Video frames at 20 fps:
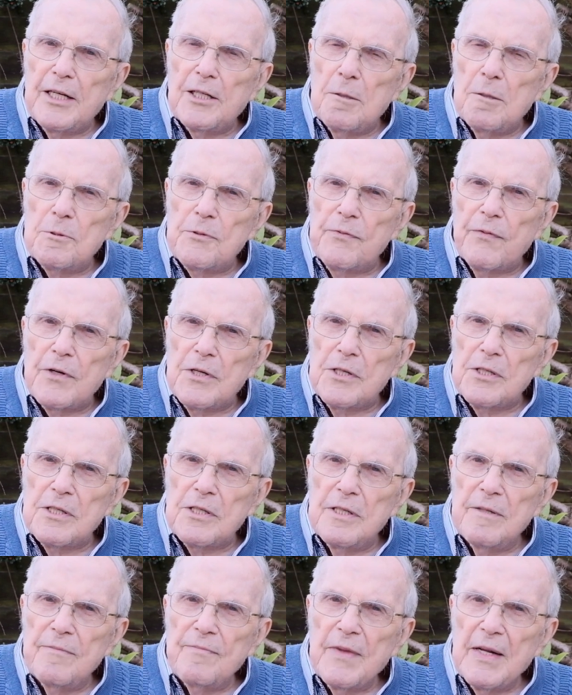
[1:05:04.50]
comes
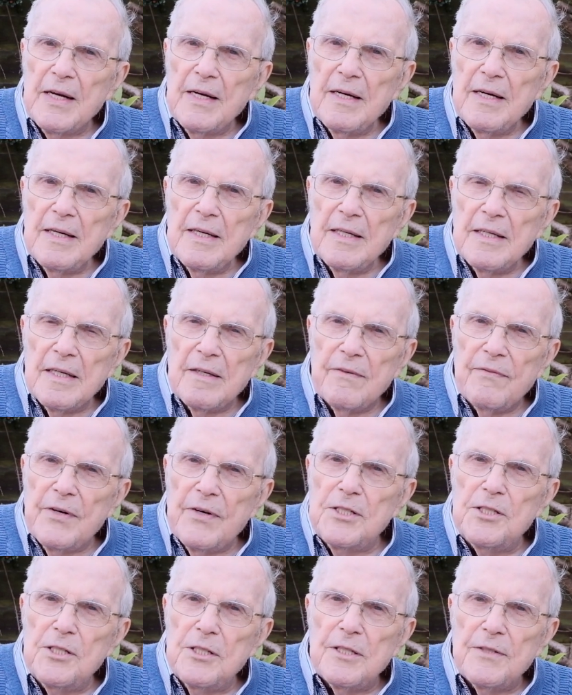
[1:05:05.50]
first. A
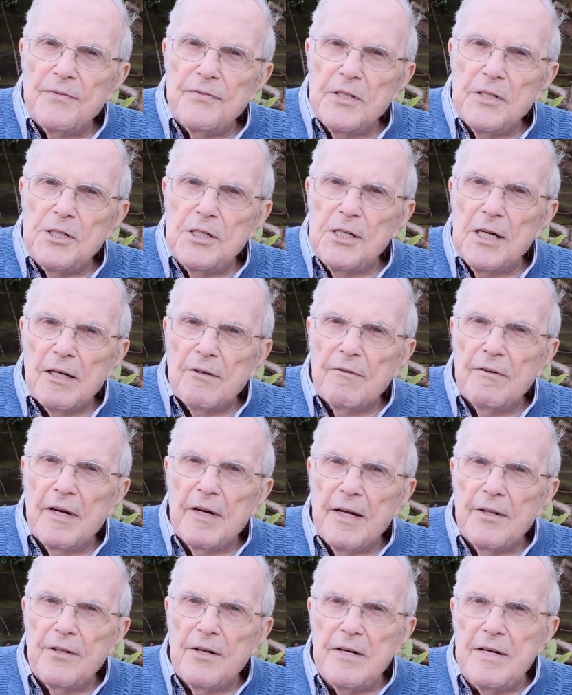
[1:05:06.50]
vision of the
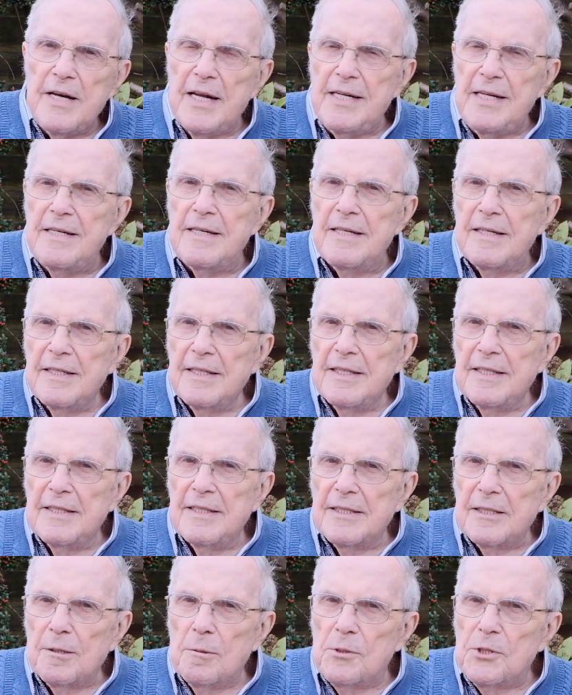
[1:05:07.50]
children and their need
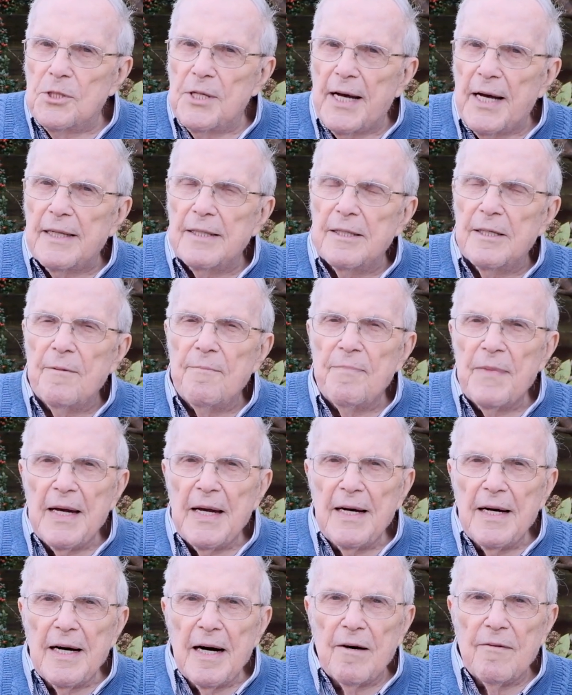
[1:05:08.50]
And second,
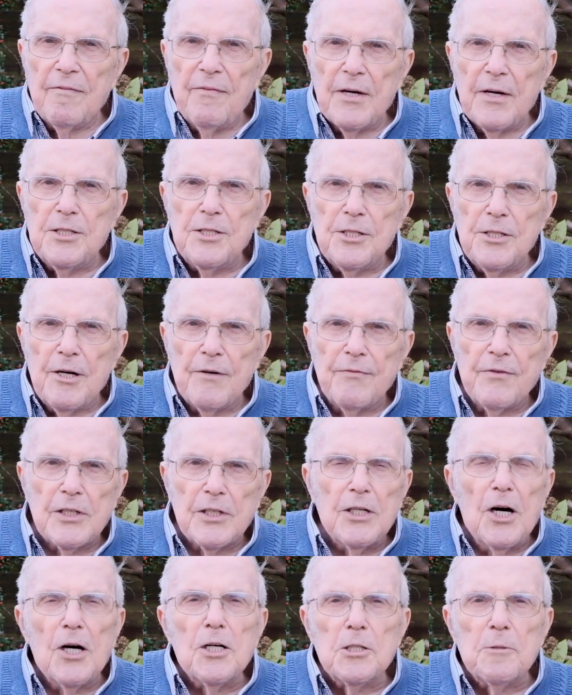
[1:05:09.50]
a vision of
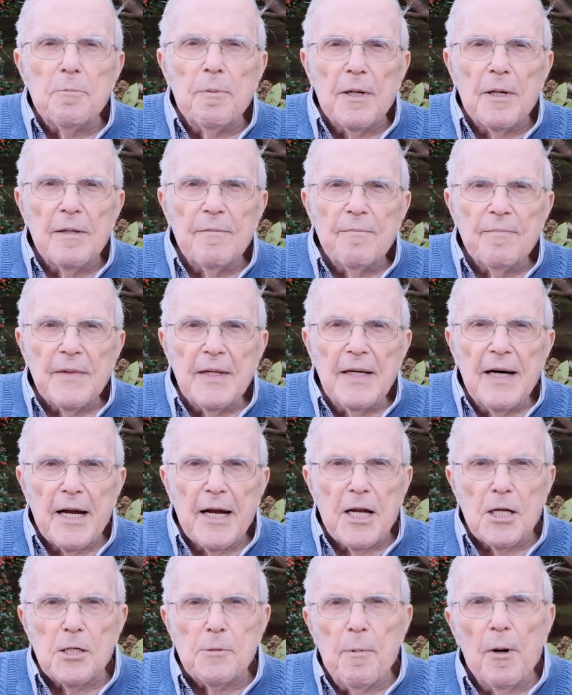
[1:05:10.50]
the gospel
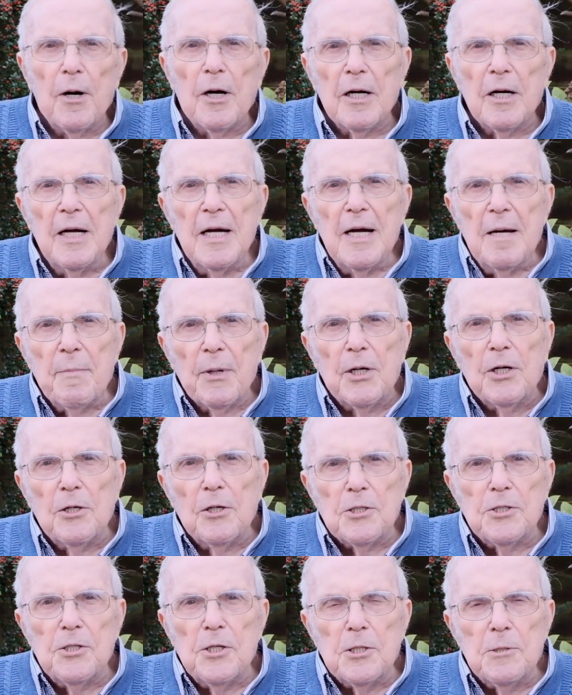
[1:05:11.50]
and its power,
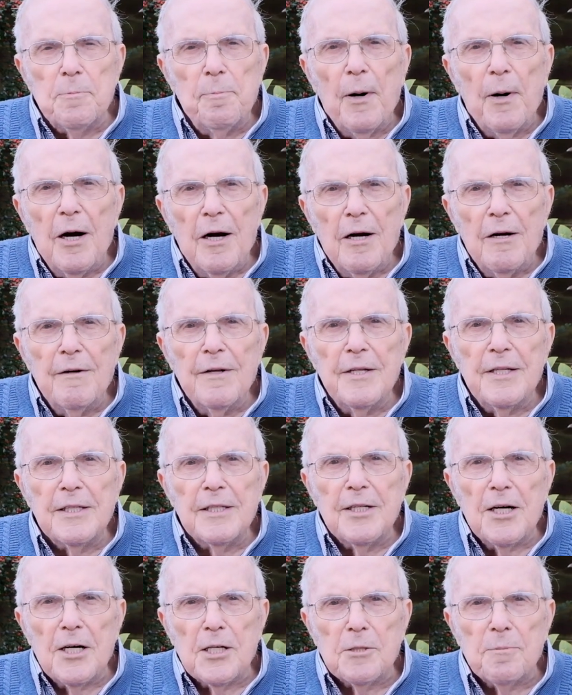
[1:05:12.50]
because there's power in
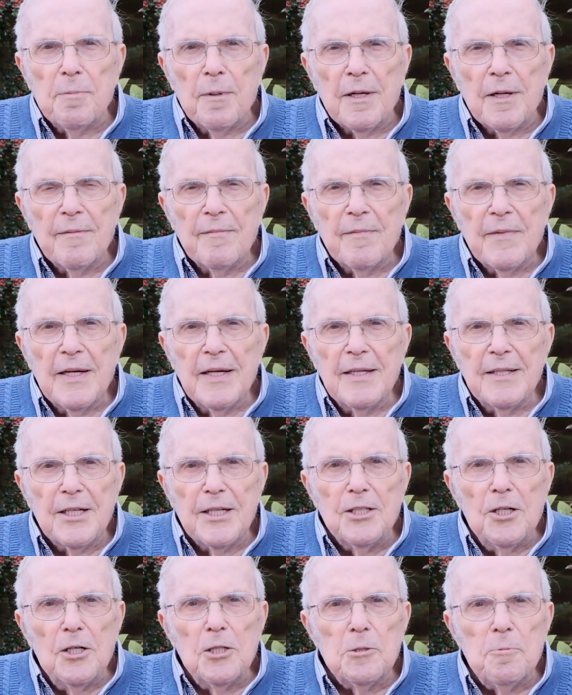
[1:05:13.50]
the gospel.
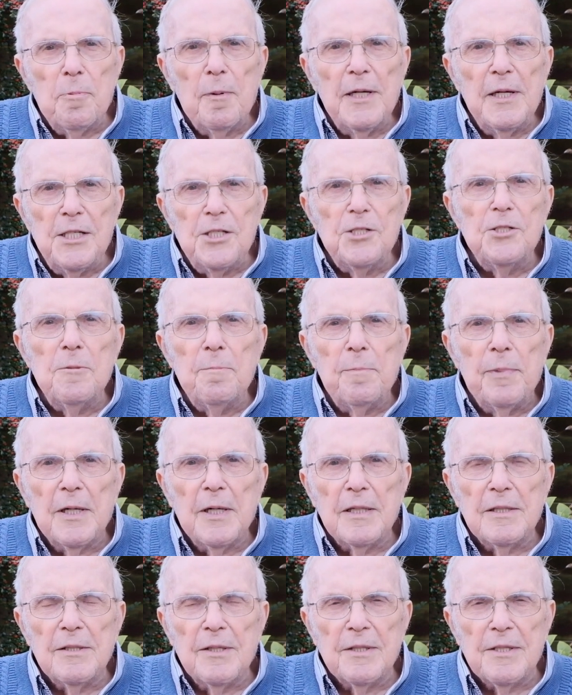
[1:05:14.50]
The gospel is the
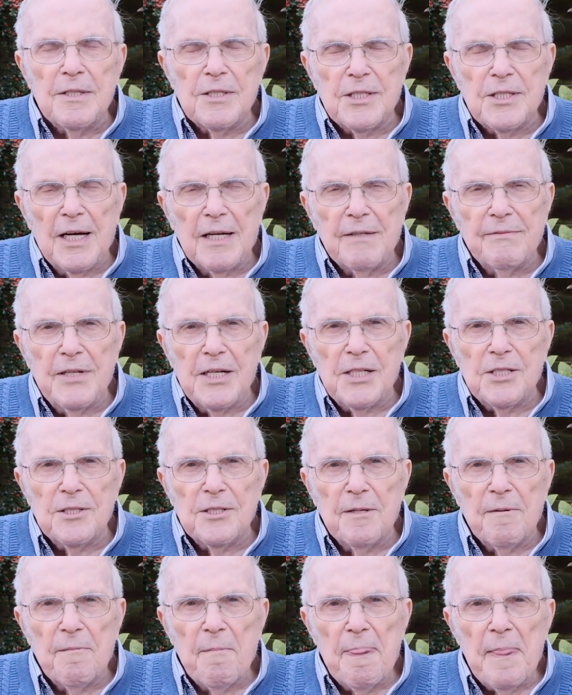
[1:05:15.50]
power unto
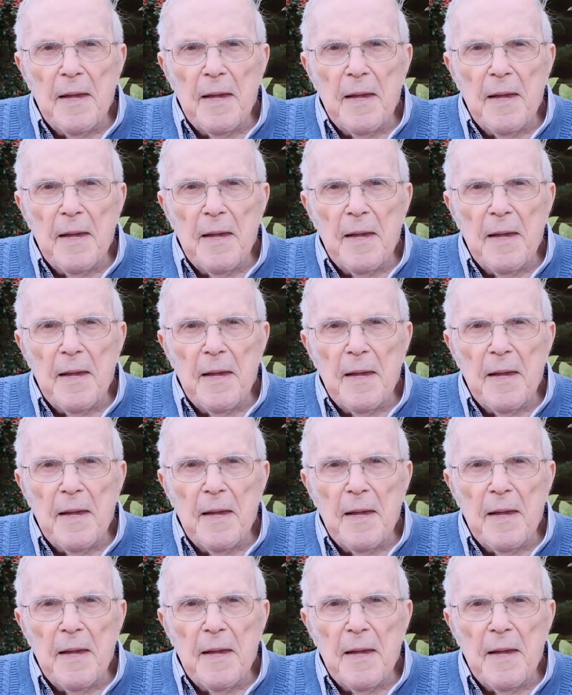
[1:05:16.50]
salvation.